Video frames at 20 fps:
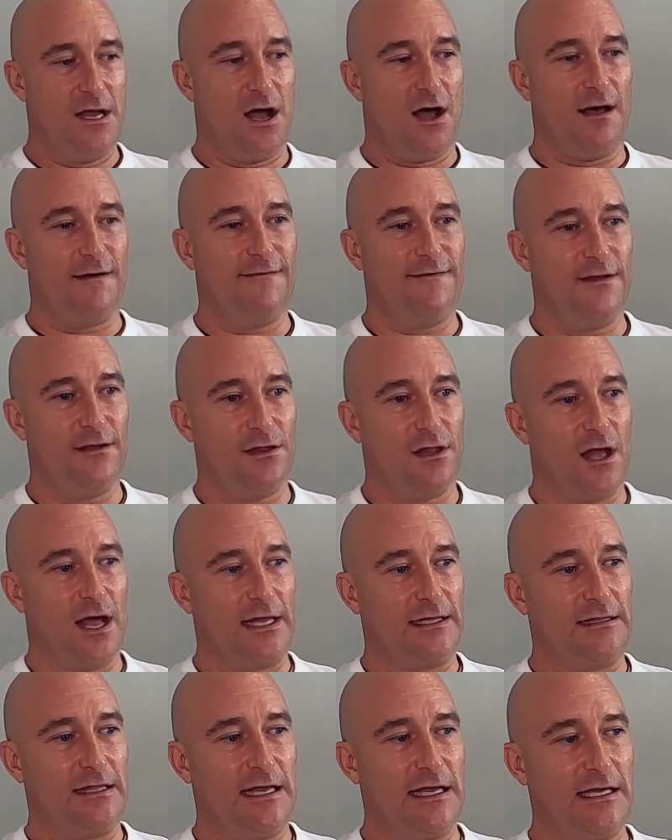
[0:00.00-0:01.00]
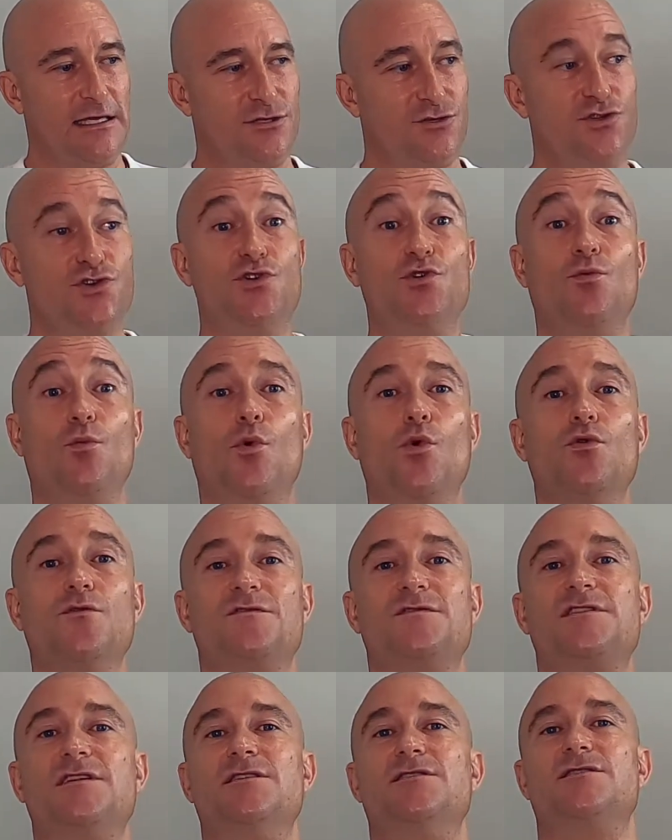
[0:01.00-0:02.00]
I feel like there's two
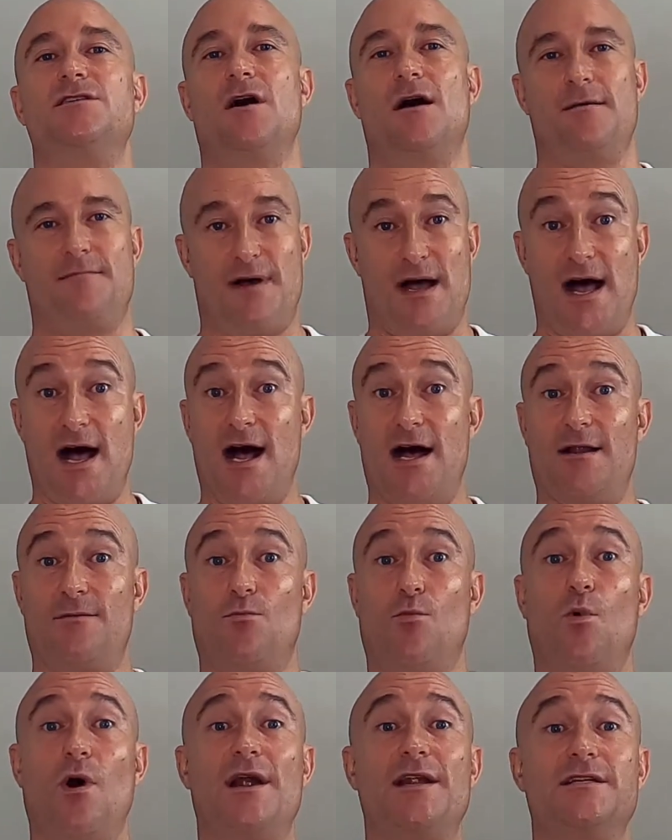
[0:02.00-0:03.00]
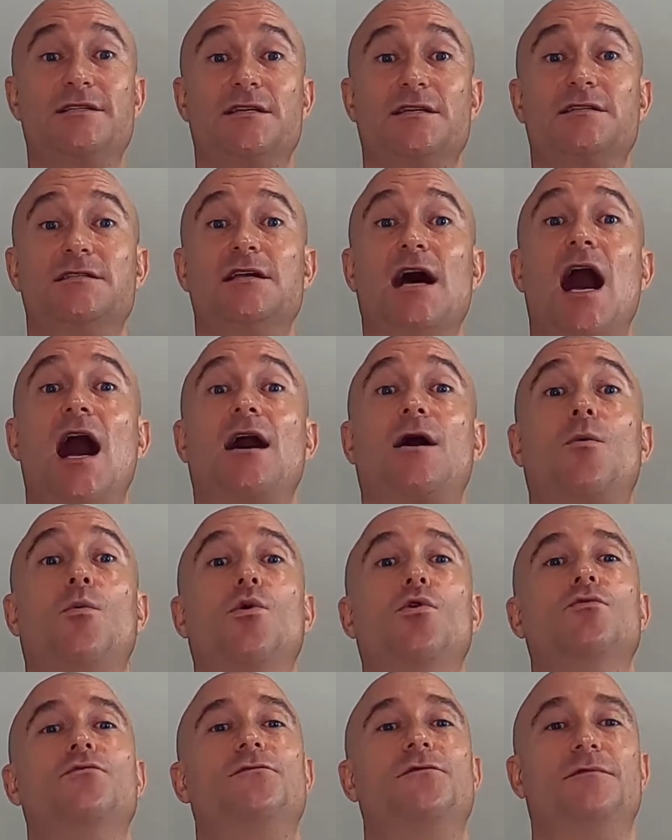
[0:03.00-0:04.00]
wolves inside my heart, and one is a dark
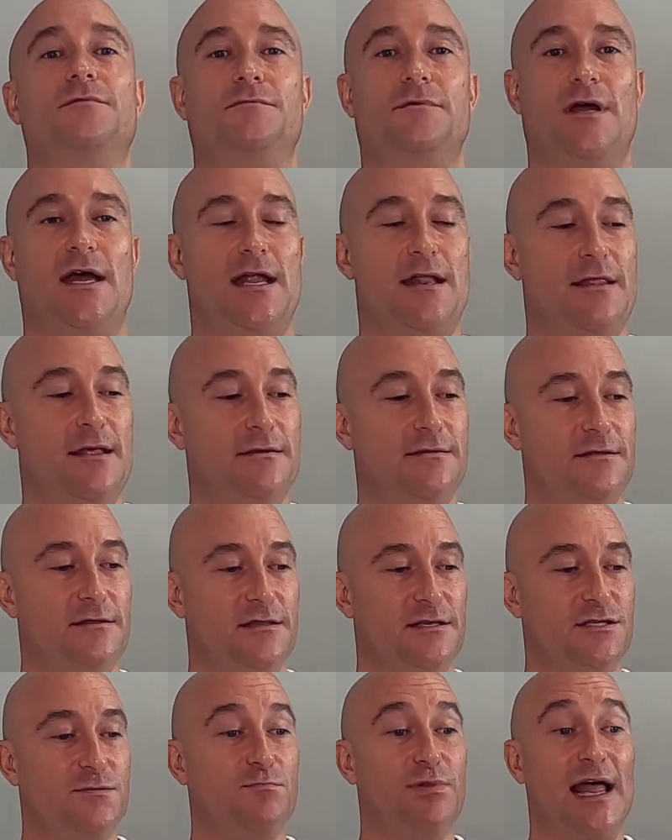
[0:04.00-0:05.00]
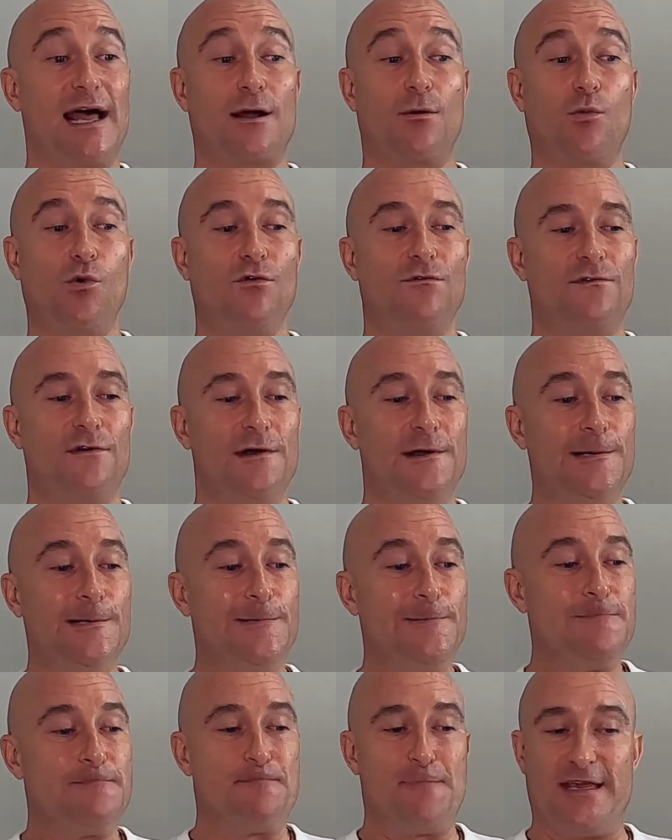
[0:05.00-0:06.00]
wolf, and this black wolf,
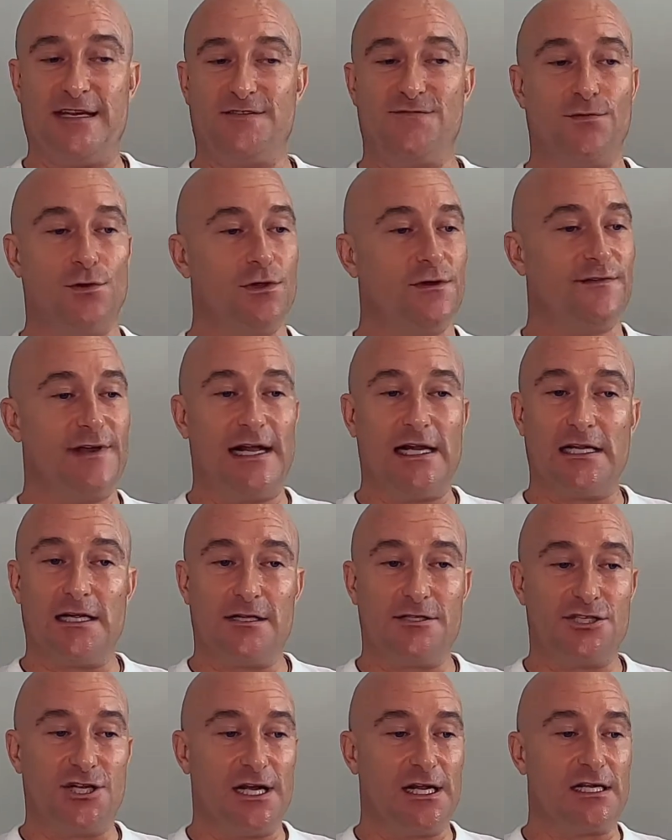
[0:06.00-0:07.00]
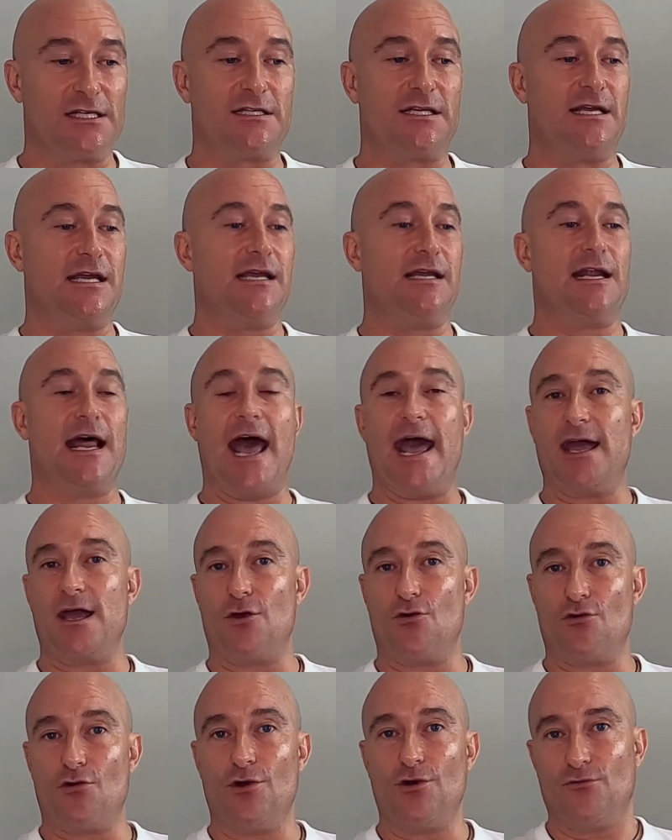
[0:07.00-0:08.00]
he's full of jealousy and
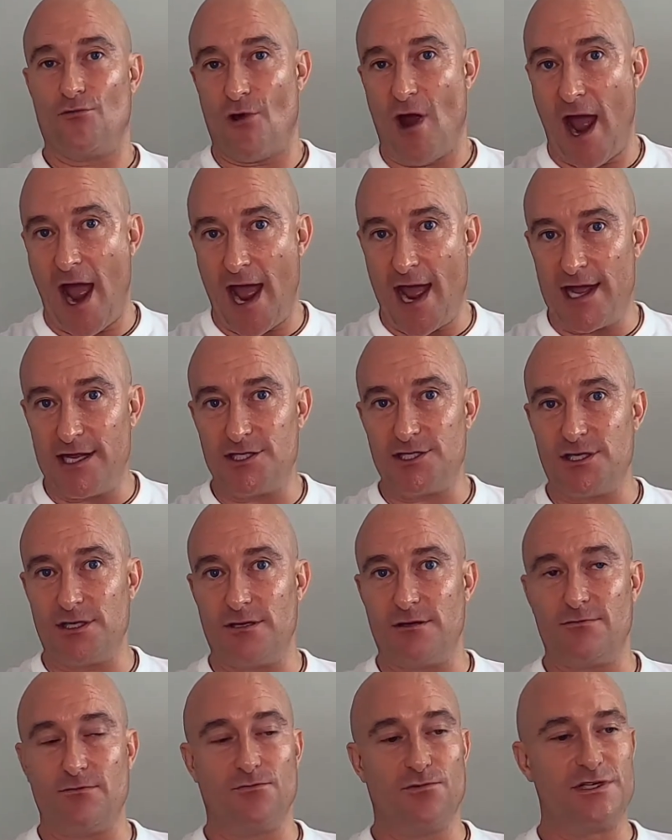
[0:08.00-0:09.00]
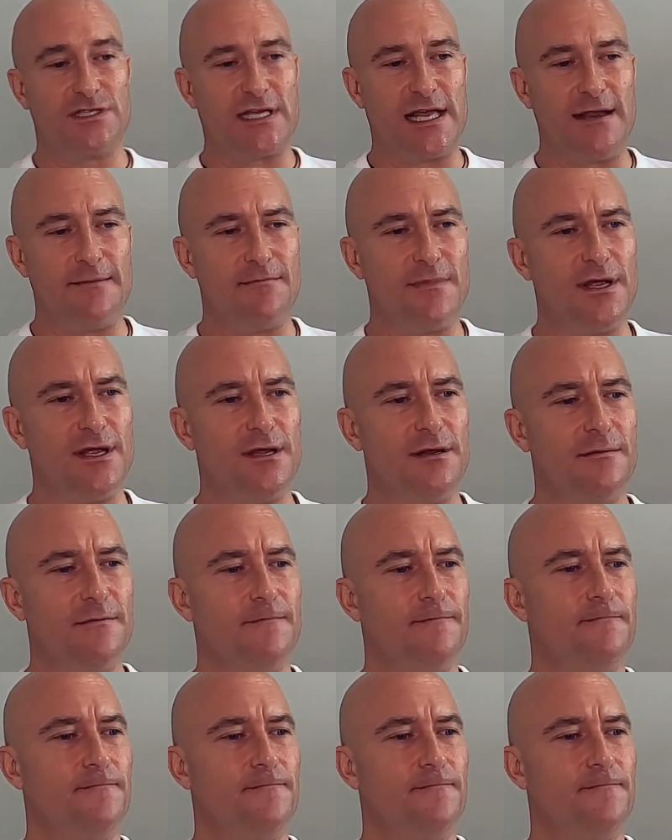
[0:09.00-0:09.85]
anger and rage and resentment,